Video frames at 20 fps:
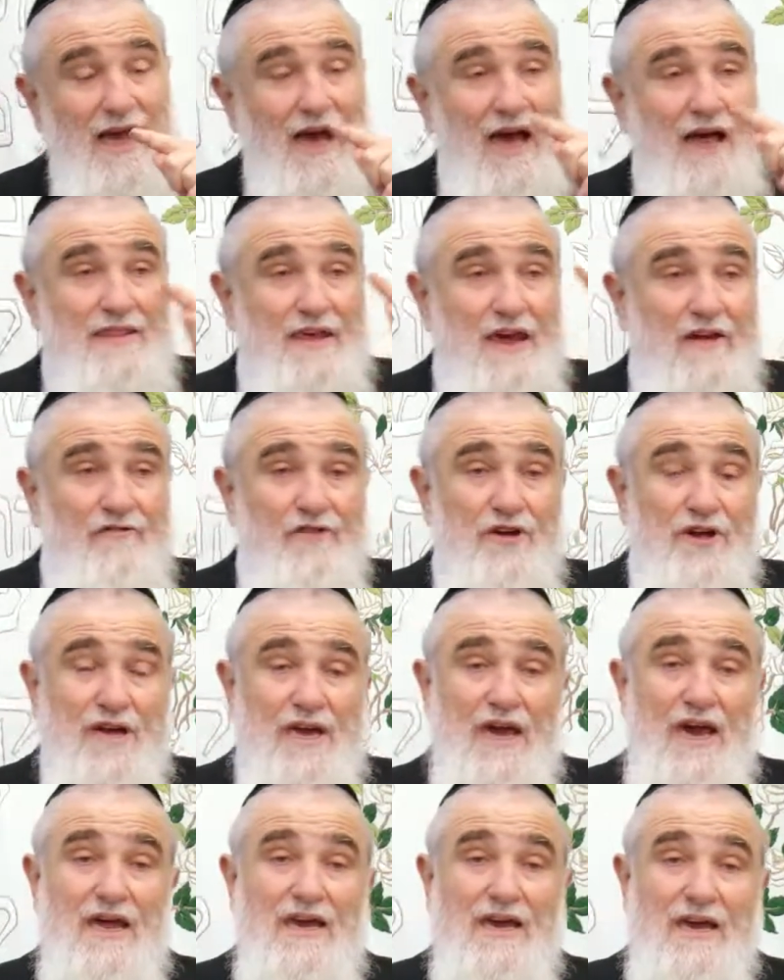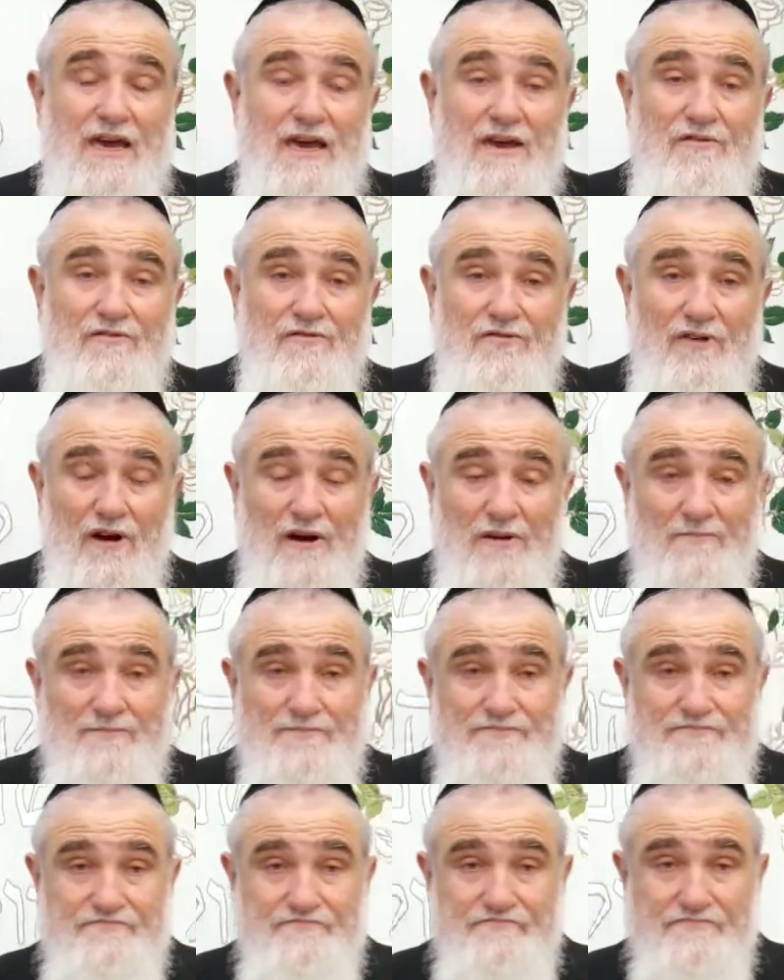and therefore you can't eat from
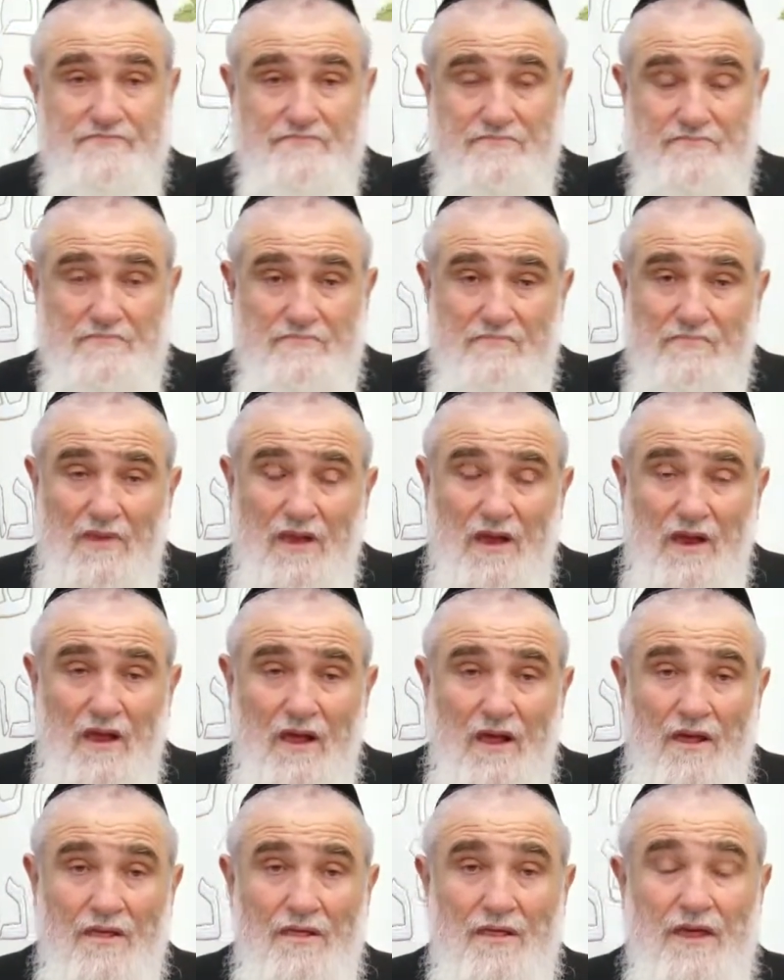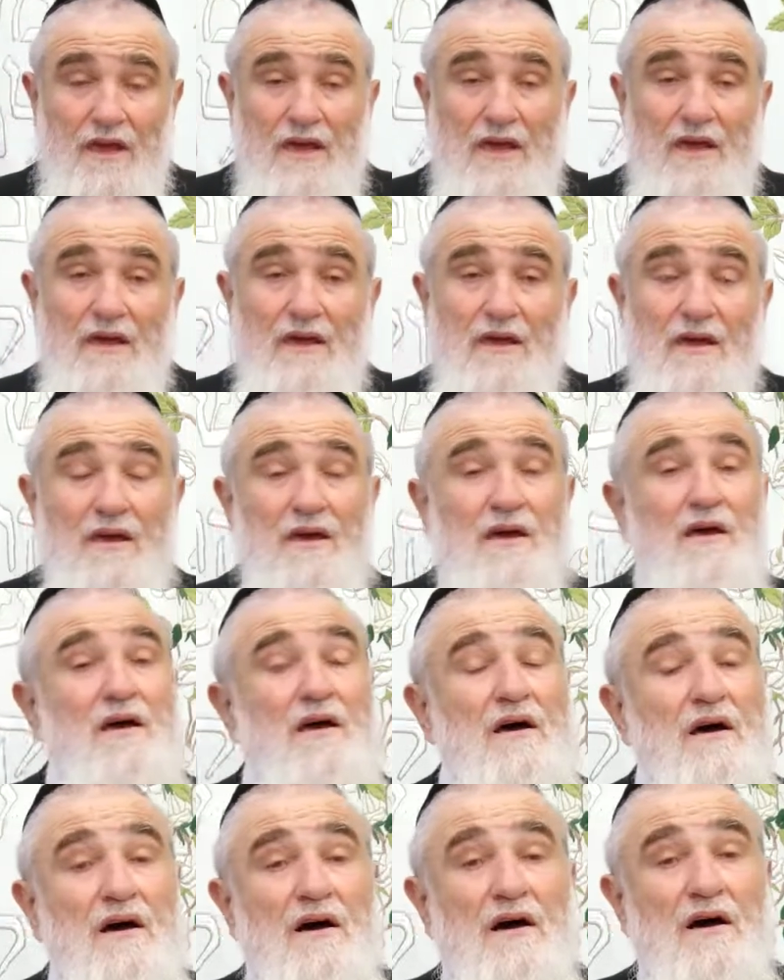the,
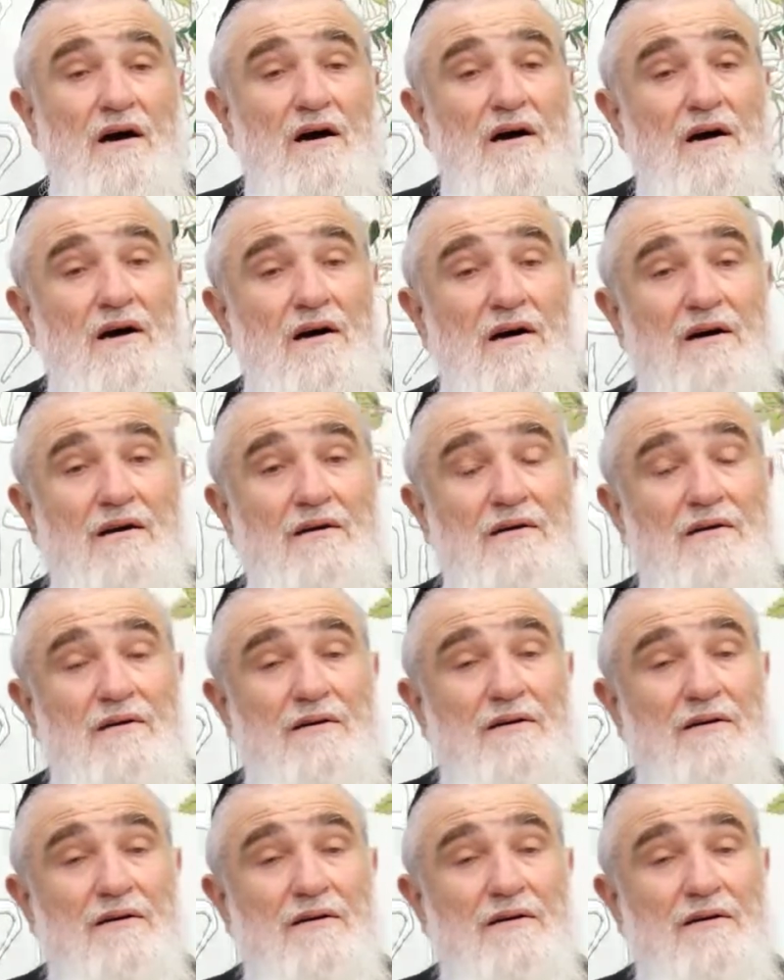uh,